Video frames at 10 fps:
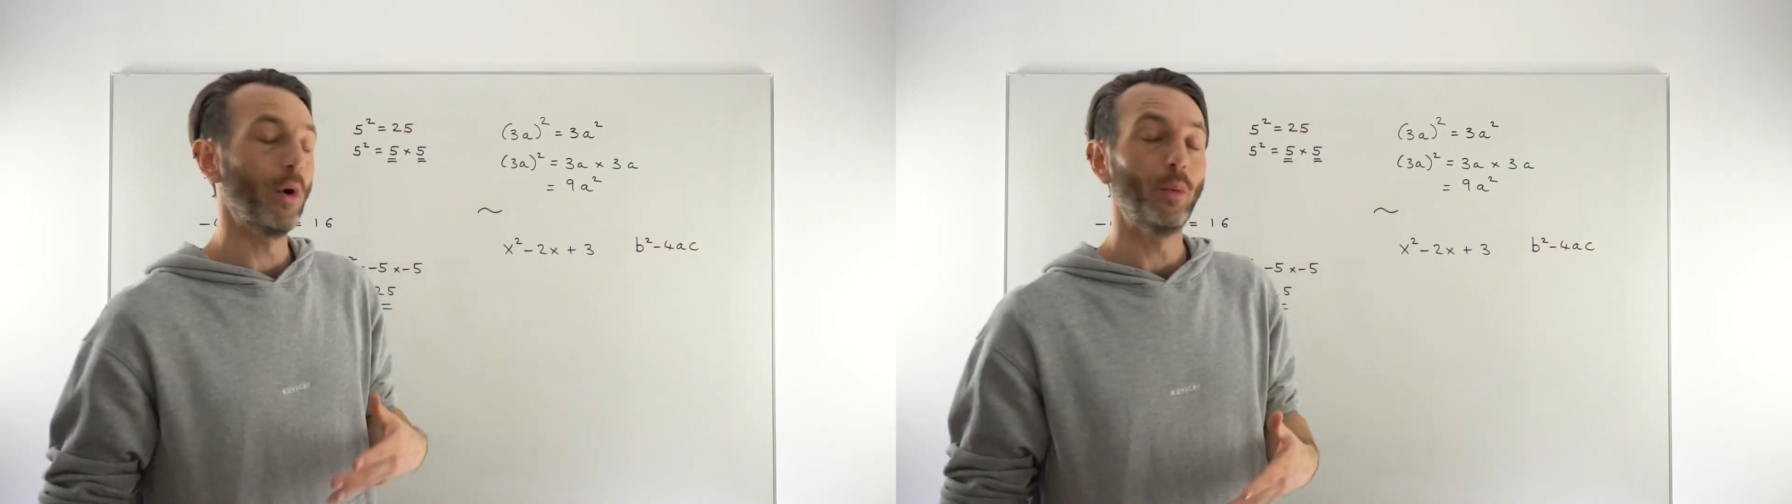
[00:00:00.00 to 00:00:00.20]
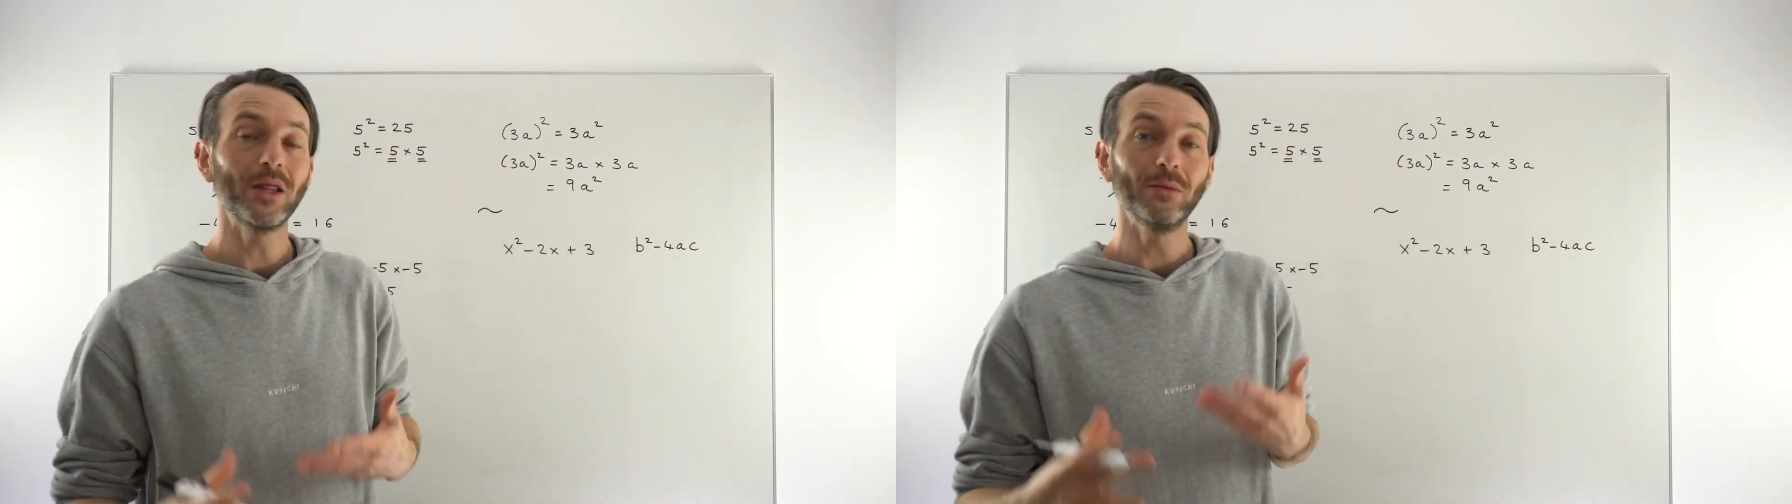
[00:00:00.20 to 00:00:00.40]

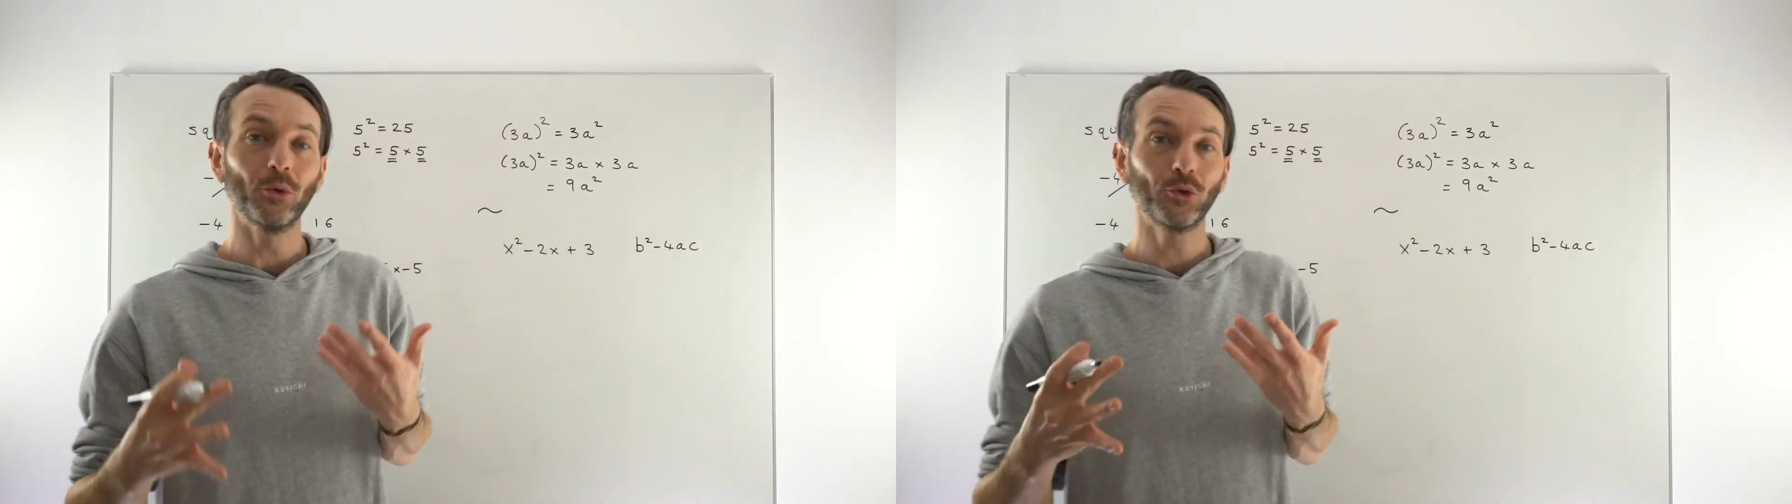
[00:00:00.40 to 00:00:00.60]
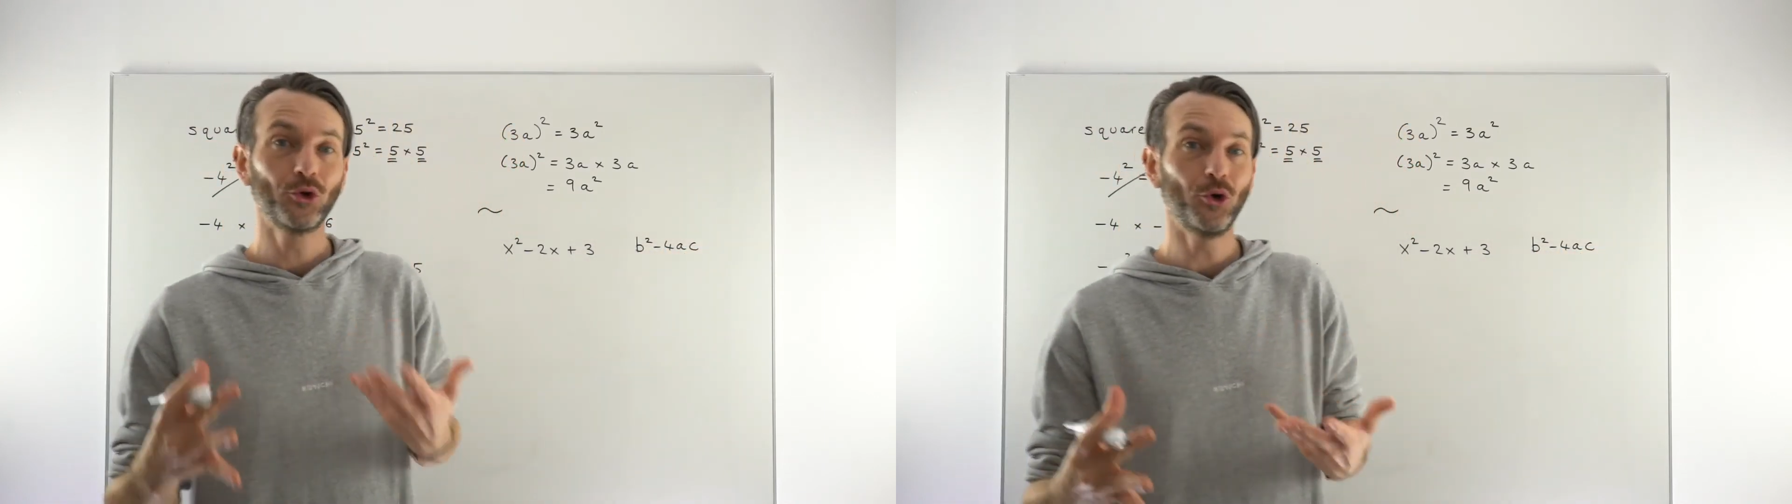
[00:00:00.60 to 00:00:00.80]
well, one of the
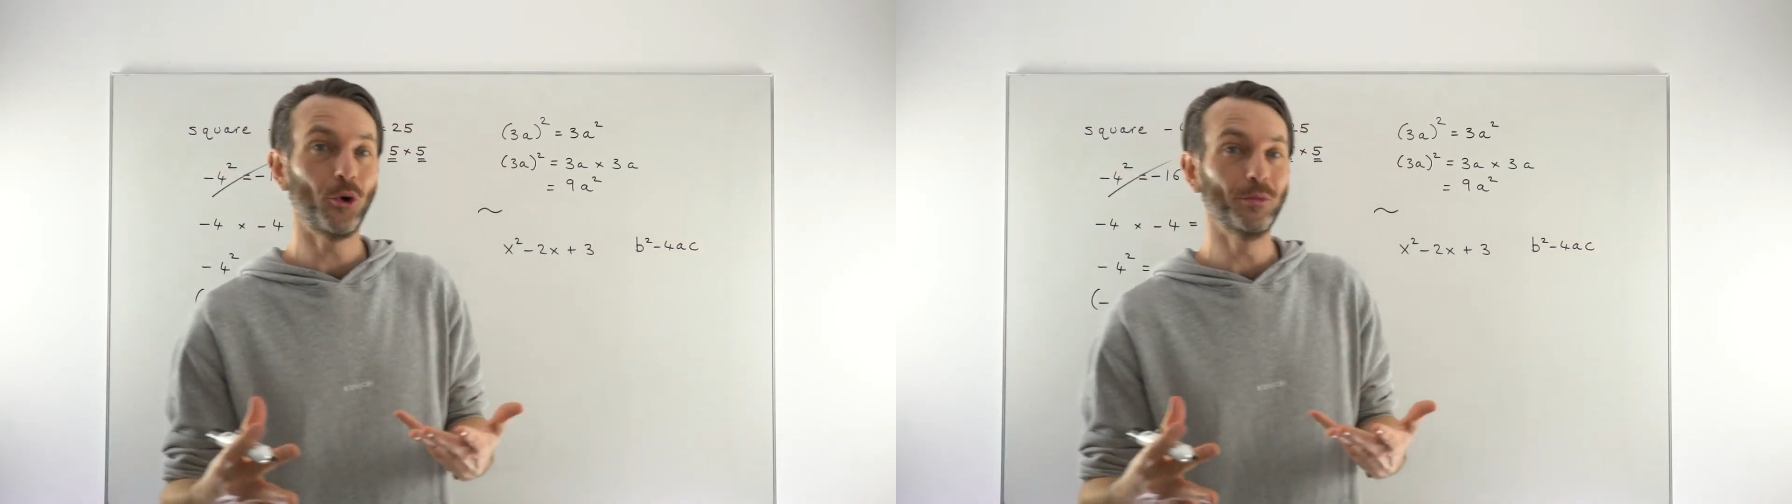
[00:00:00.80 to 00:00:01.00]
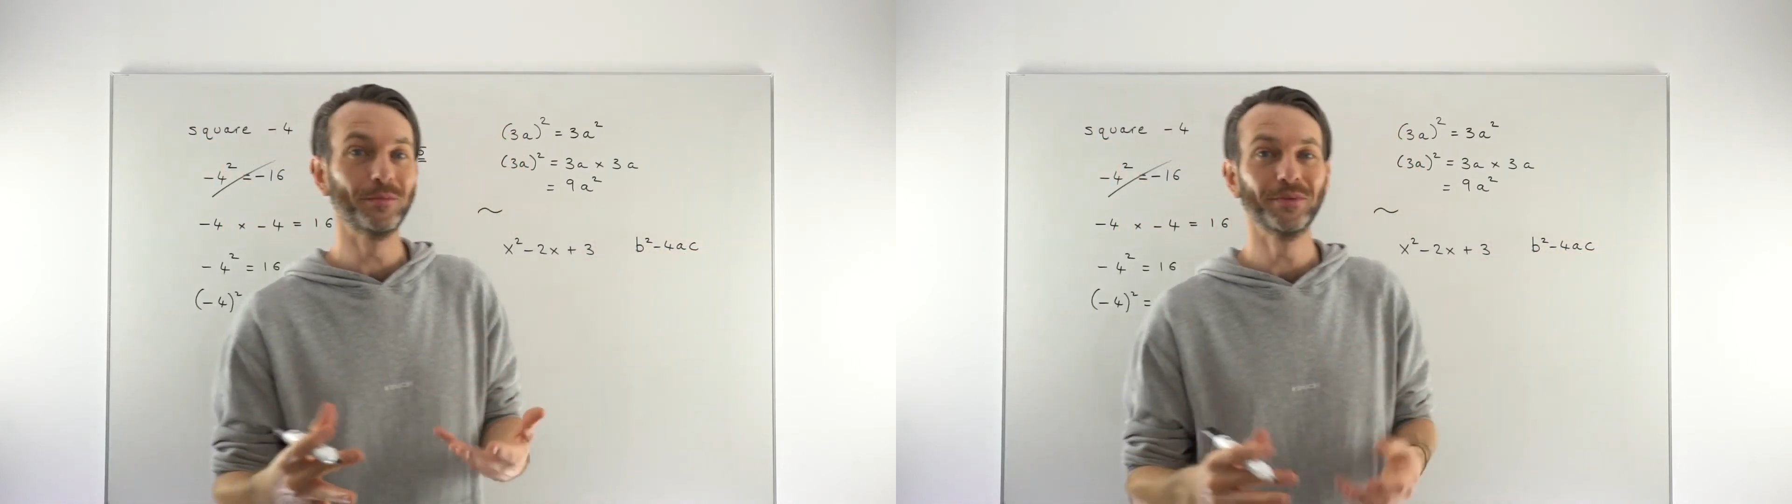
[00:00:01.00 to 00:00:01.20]
most
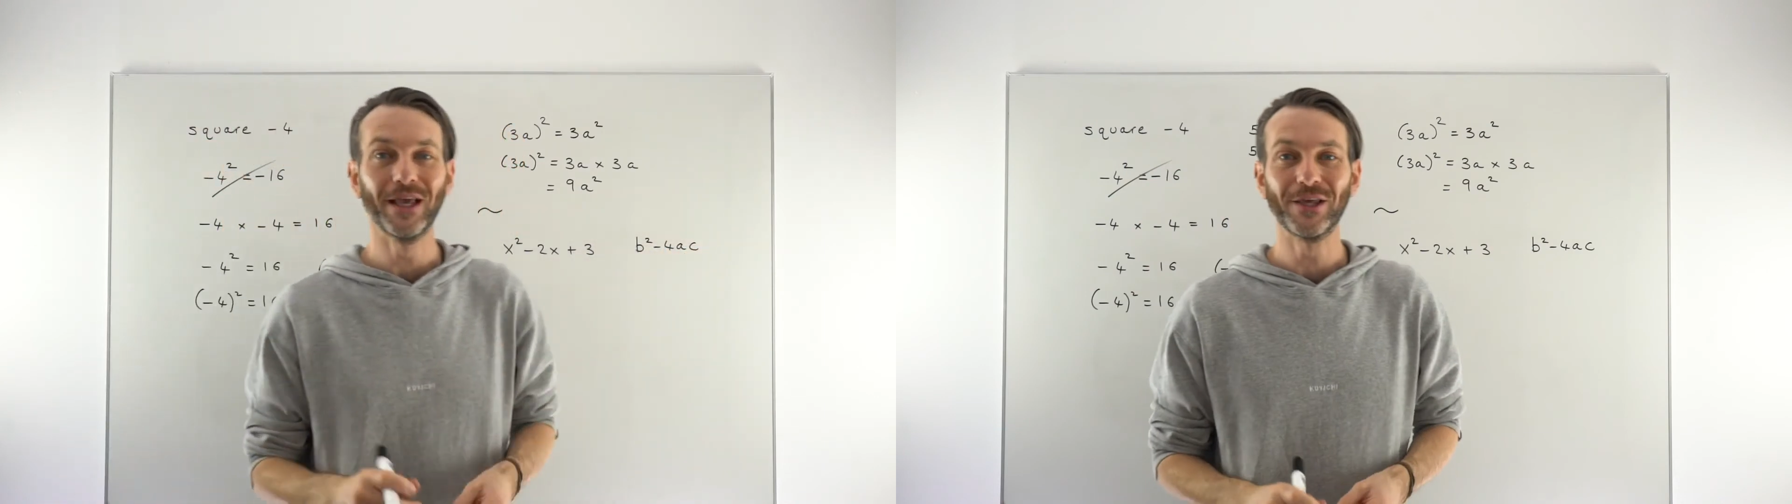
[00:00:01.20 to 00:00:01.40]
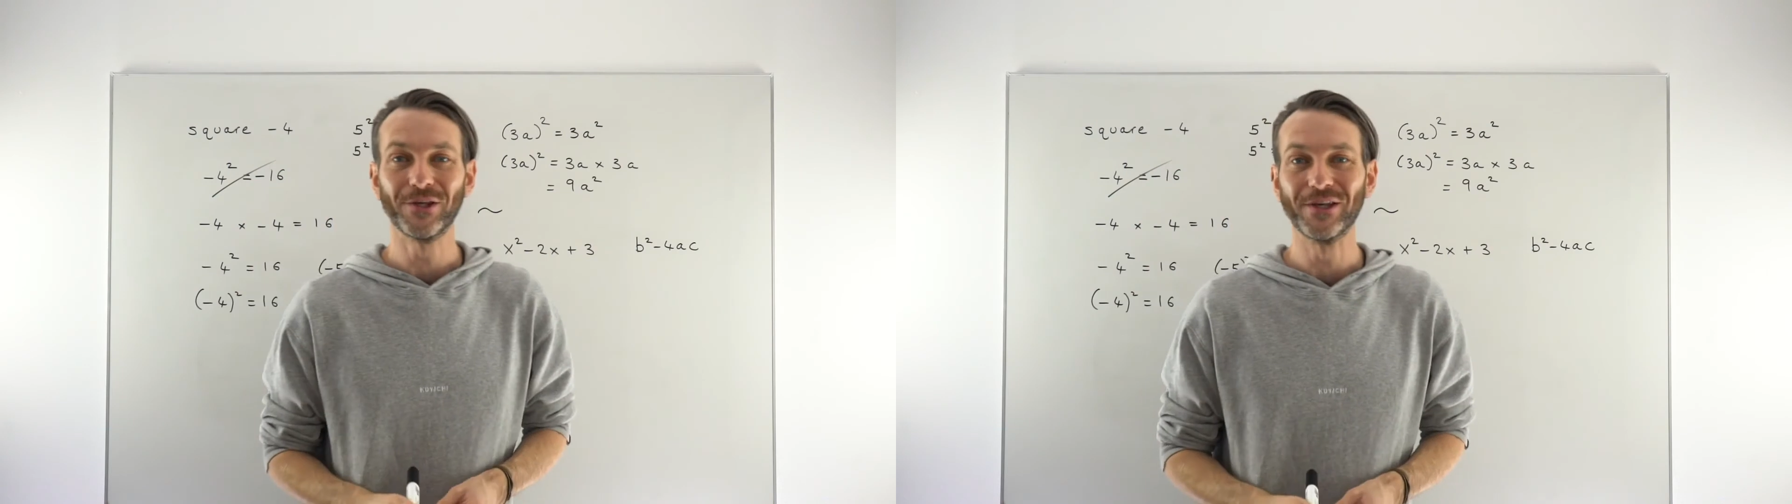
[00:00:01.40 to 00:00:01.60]
common
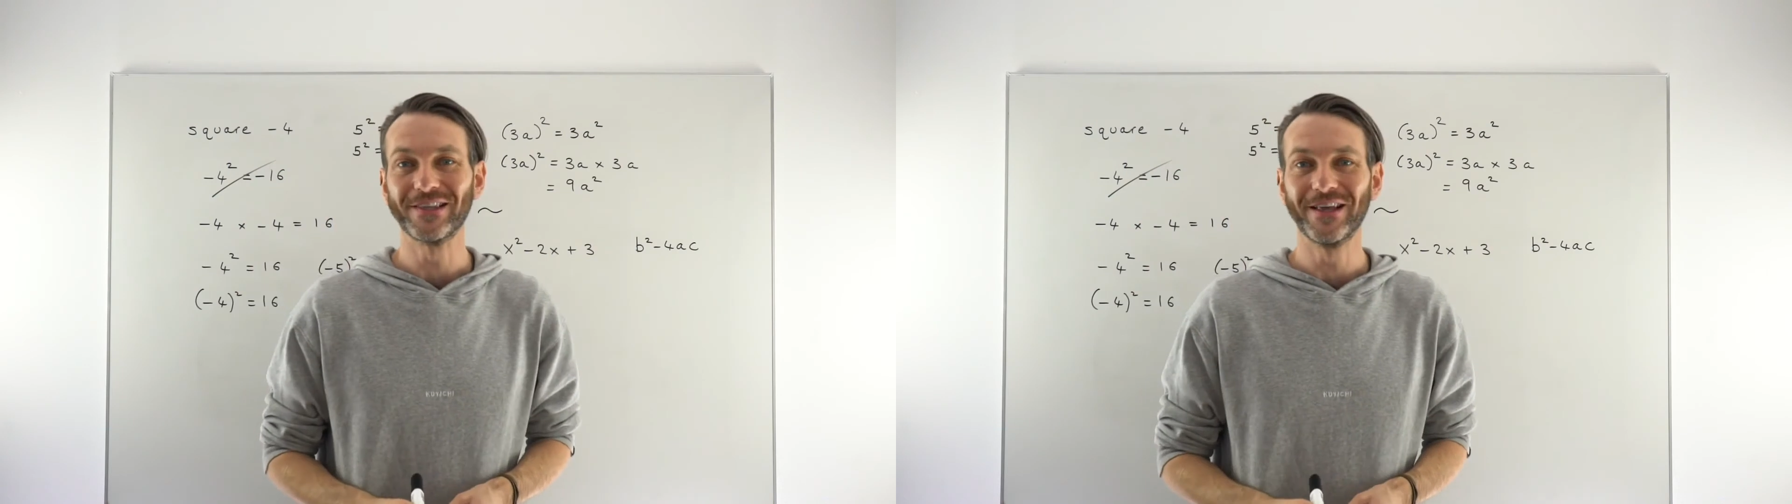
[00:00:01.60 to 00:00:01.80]
places